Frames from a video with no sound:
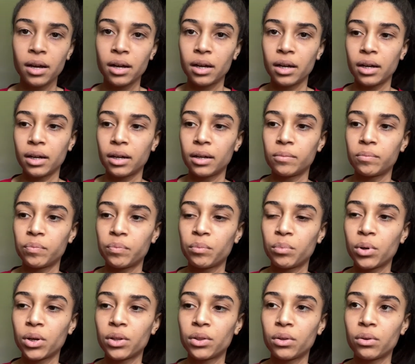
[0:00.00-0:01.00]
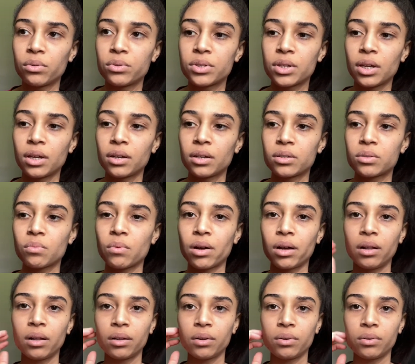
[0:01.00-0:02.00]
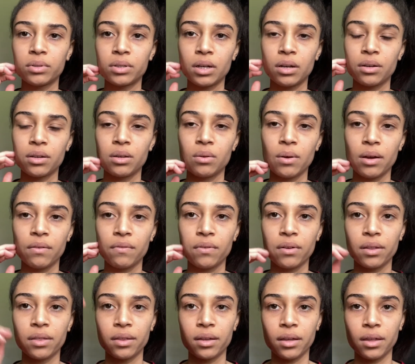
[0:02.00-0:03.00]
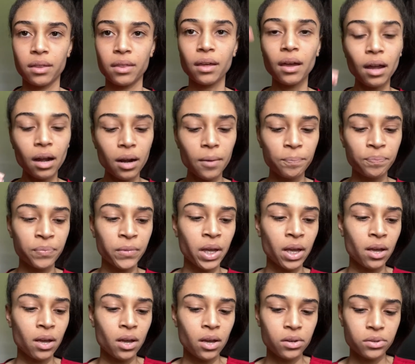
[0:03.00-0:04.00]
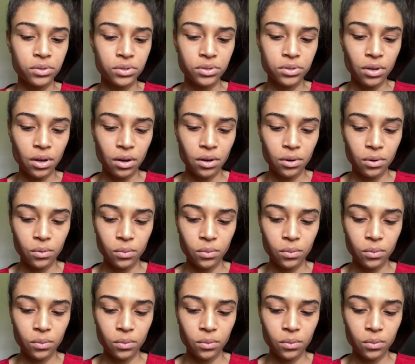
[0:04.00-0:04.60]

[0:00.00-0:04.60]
Put those in as well. It'll tell you everything there. So